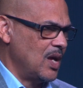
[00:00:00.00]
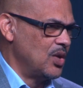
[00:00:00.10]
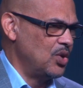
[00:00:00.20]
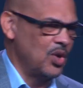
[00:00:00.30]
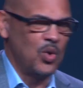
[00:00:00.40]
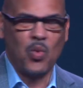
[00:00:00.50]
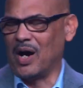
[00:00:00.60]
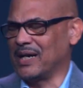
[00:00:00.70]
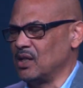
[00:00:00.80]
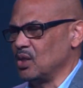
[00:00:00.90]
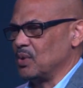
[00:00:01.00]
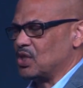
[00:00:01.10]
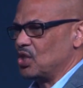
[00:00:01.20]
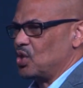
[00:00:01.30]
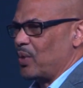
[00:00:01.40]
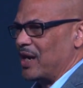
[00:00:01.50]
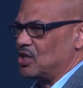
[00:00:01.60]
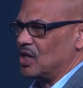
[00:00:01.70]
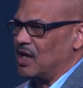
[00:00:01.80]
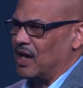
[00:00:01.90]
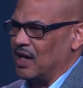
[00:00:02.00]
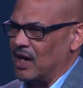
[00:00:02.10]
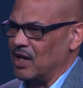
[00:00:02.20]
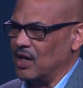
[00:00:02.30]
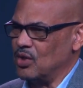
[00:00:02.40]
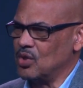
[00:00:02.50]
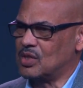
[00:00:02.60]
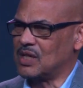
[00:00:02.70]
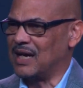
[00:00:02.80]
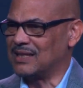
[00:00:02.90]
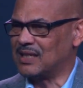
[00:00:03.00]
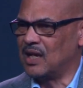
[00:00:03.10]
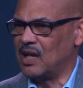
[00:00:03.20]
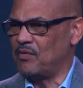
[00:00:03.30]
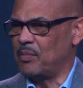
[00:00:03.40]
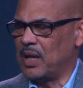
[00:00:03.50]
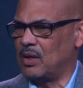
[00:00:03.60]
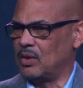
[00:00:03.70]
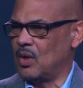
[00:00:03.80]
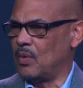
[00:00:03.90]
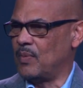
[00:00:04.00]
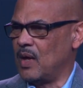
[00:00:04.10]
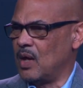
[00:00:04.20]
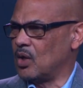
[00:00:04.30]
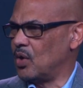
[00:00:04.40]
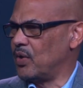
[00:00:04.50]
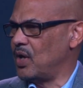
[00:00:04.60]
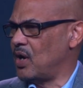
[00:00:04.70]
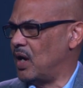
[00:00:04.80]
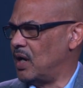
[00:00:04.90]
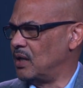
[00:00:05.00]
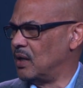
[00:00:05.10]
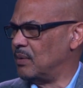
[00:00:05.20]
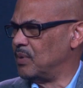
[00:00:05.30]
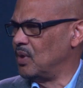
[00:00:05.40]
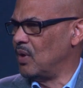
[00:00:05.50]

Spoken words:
You know, you walk into a situation and you start telling everybody, you know, glory to God, you